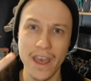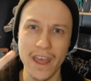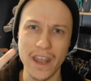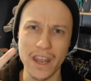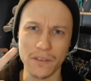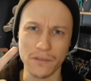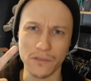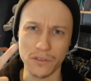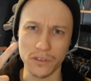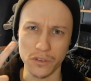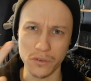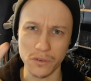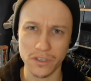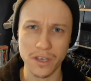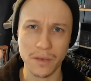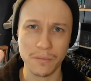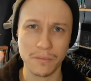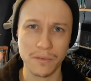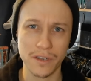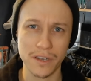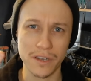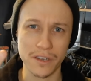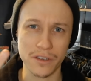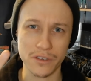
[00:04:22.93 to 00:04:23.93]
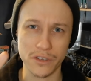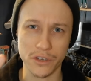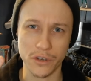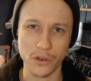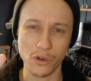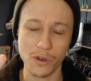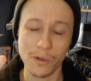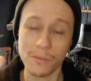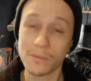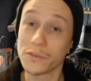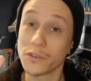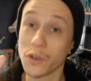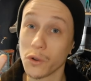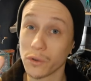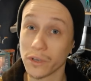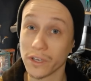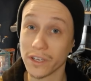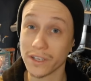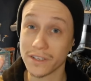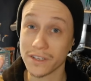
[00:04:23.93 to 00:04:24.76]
And if you do something and you screw up, don't